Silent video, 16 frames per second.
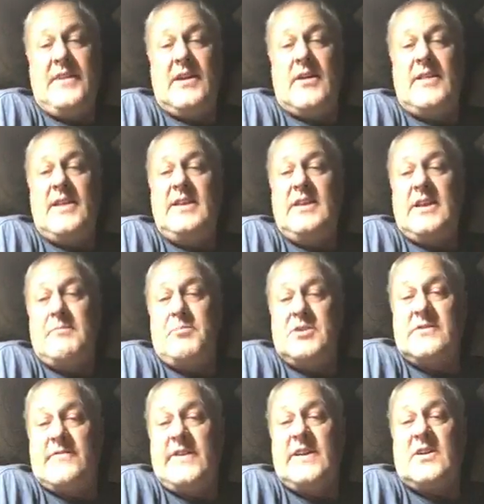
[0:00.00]
So it
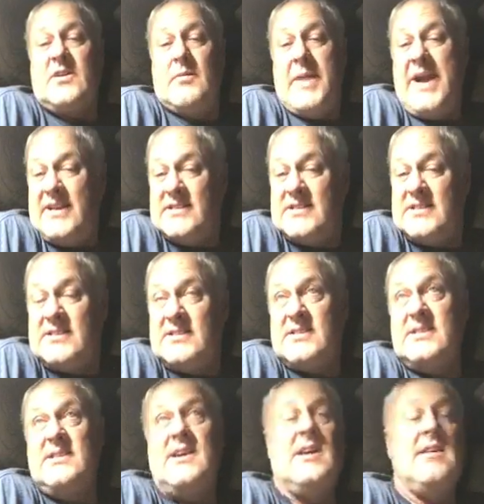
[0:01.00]
like a good package
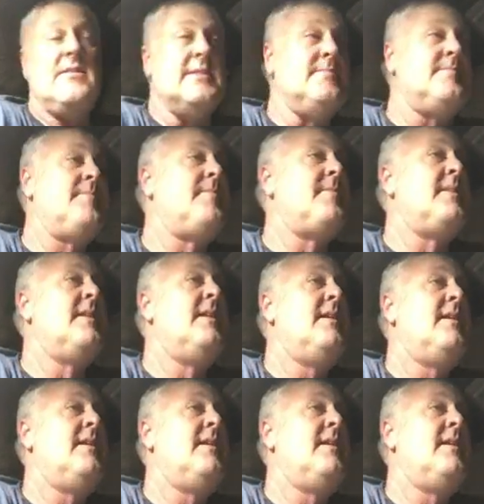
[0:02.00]
deal all the way around.